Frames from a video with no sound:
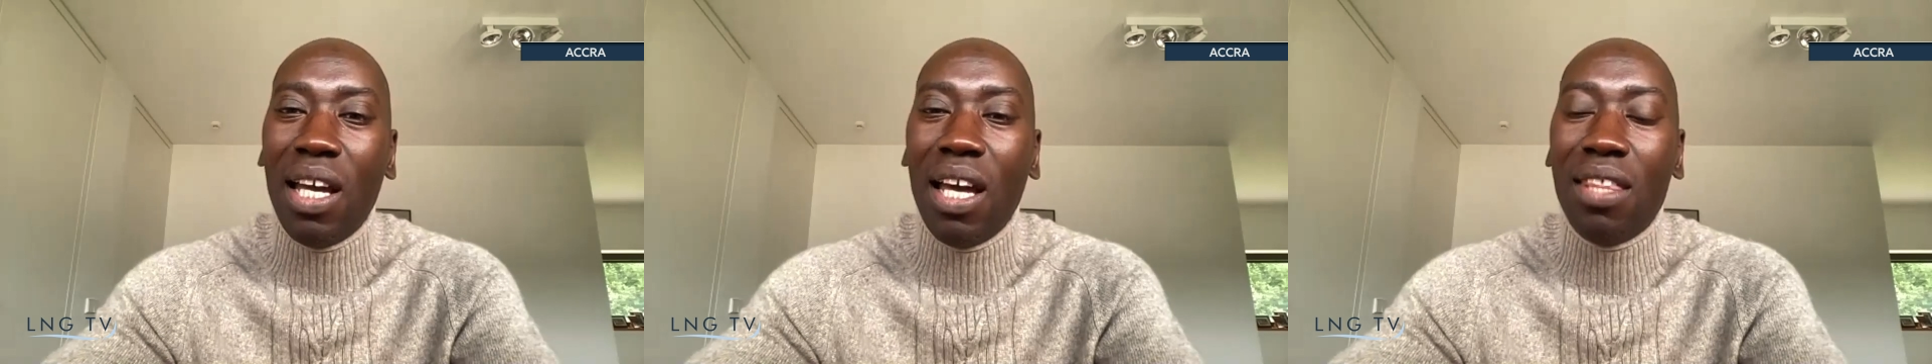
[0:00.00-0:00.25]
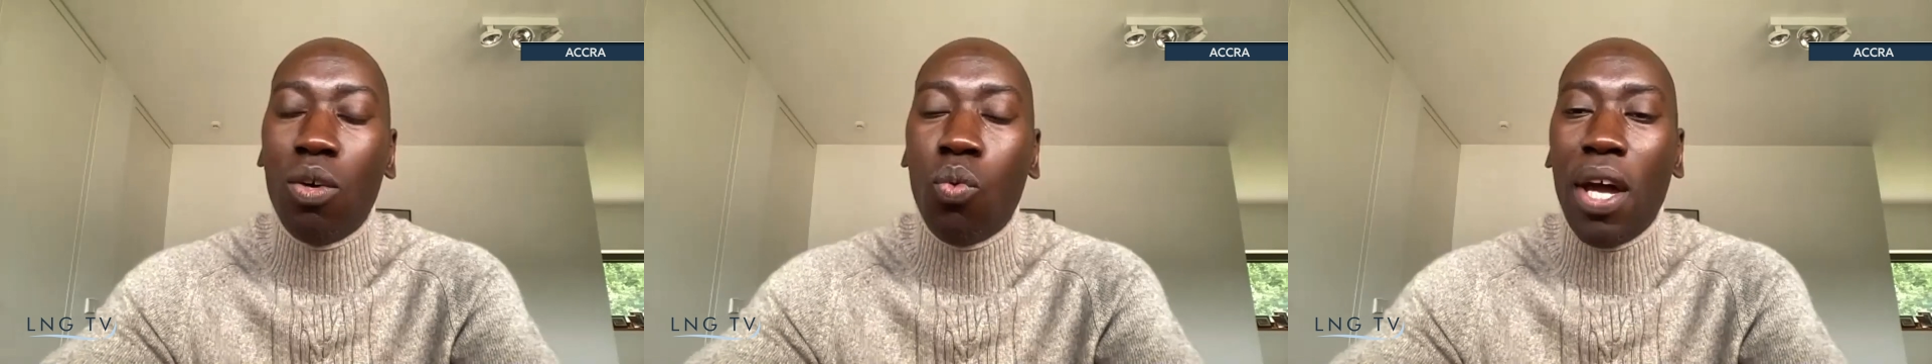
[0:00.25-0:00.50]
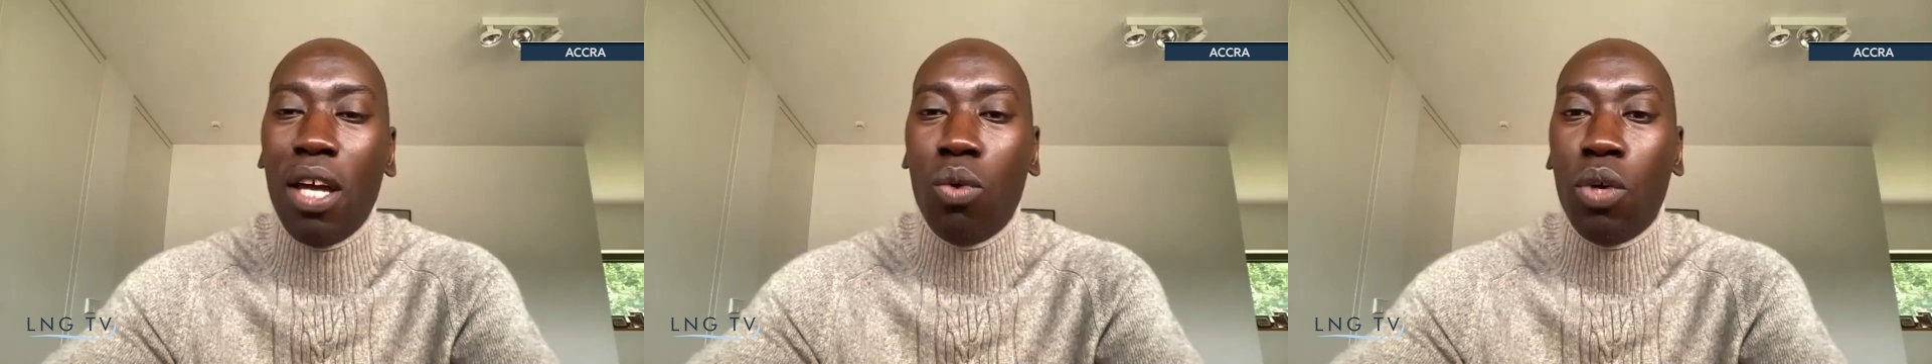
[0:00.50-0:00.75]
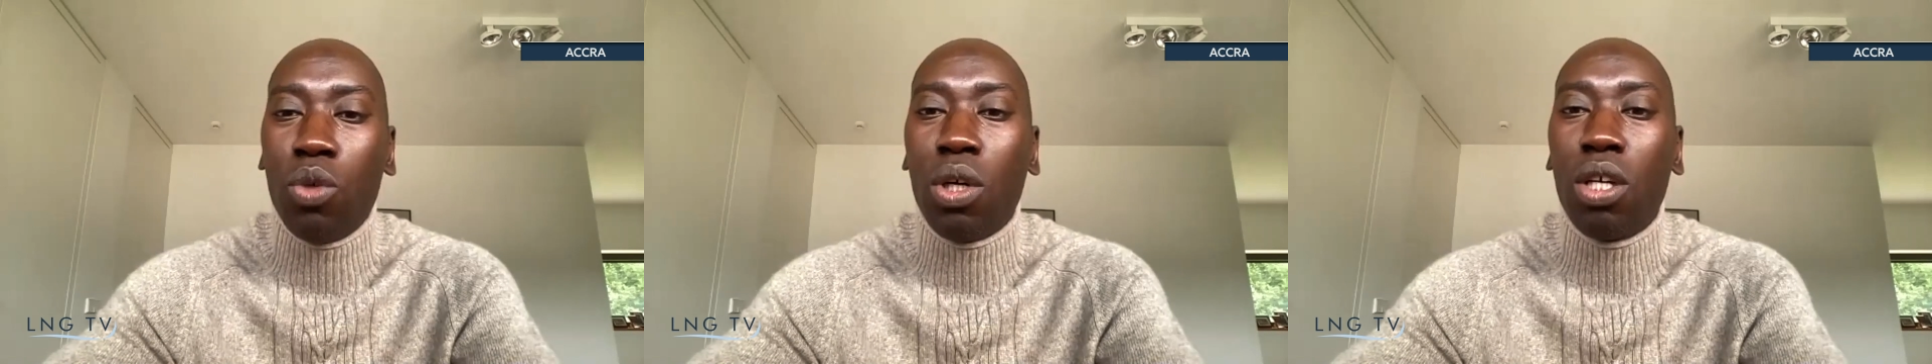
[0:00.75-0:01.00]
and the way in
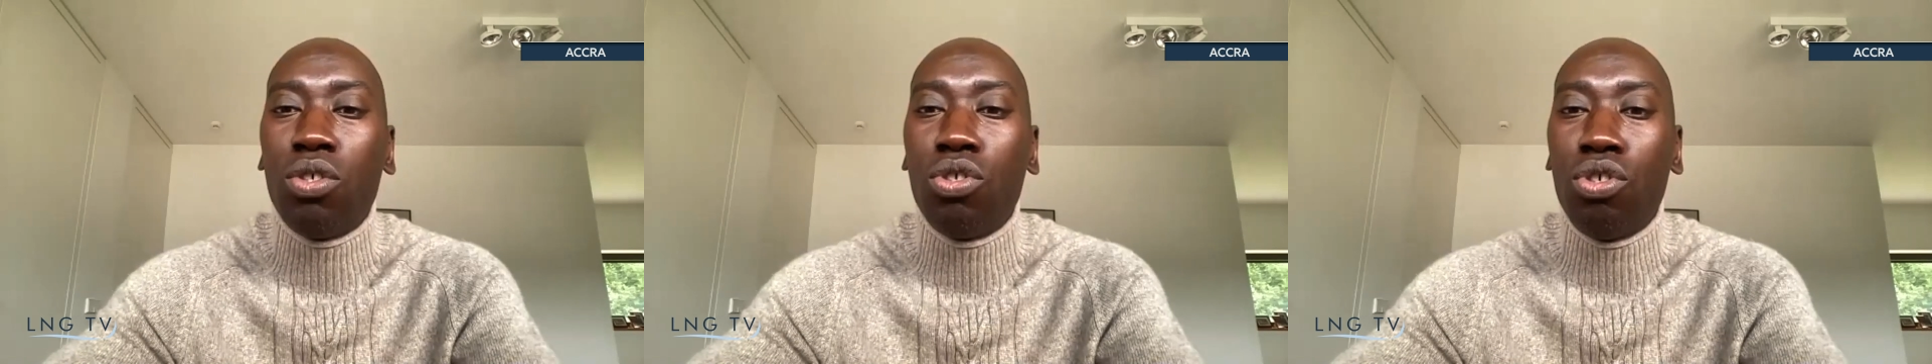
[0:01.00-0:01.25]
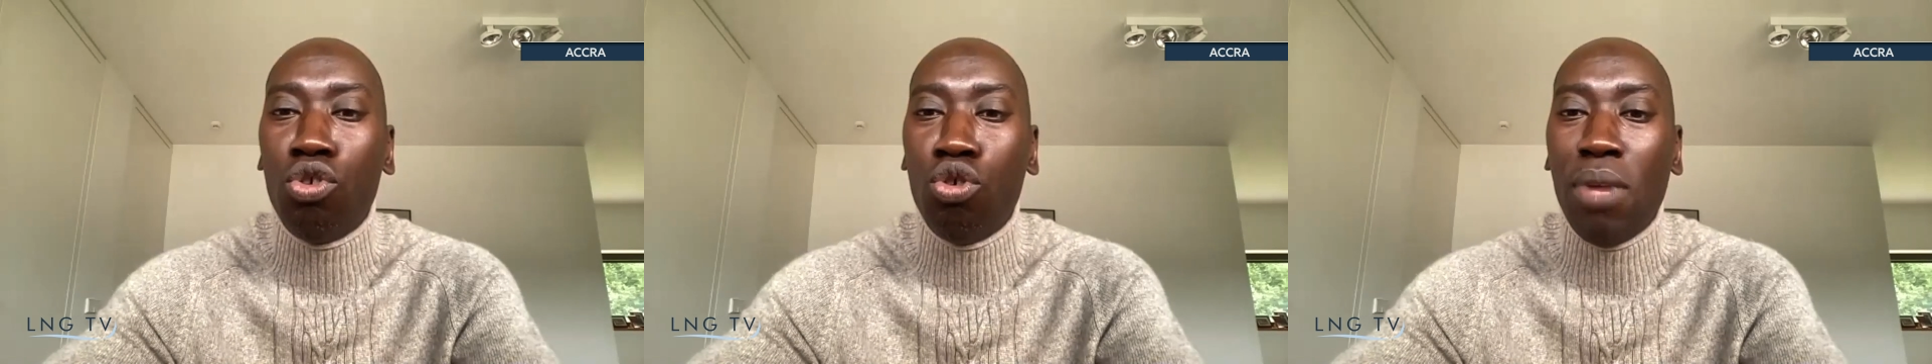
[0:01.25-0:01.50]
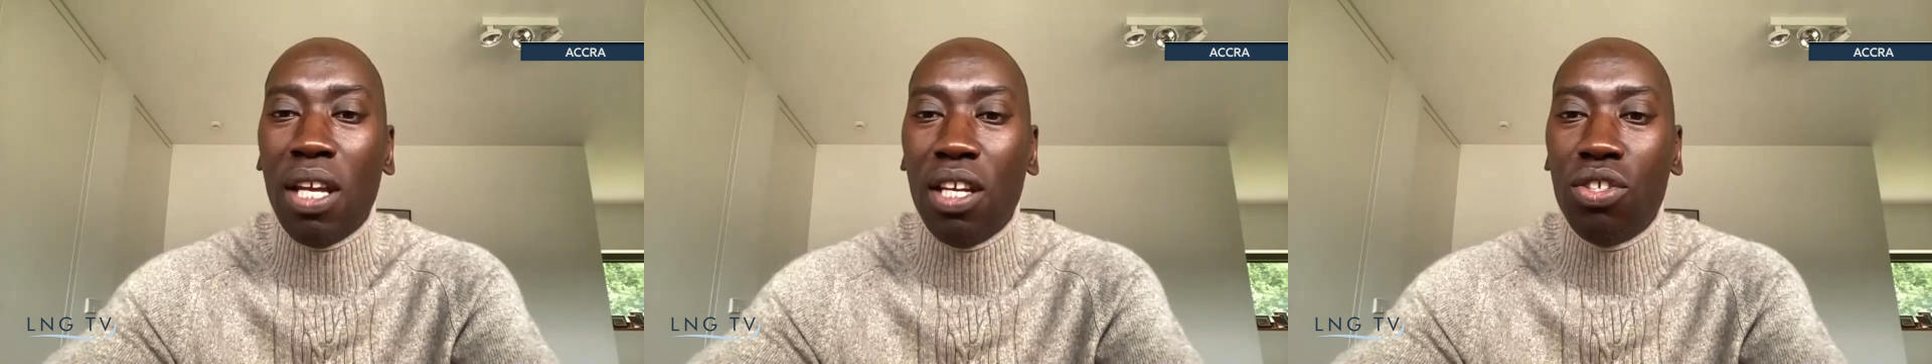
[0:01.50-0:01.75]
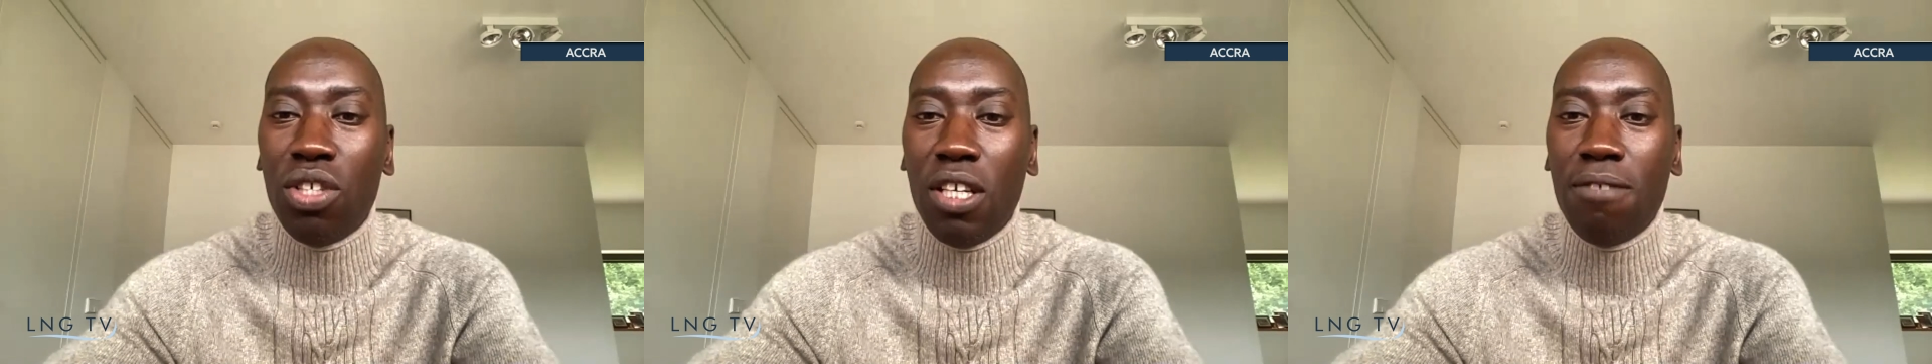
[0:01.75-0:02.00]
which we consume
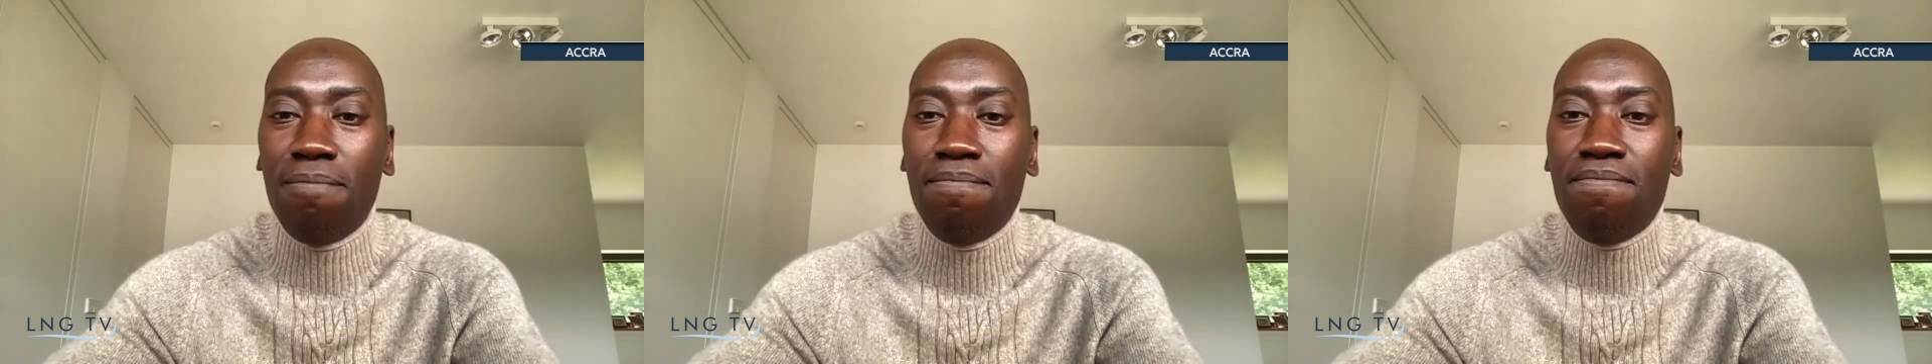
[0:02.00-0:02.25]
energy,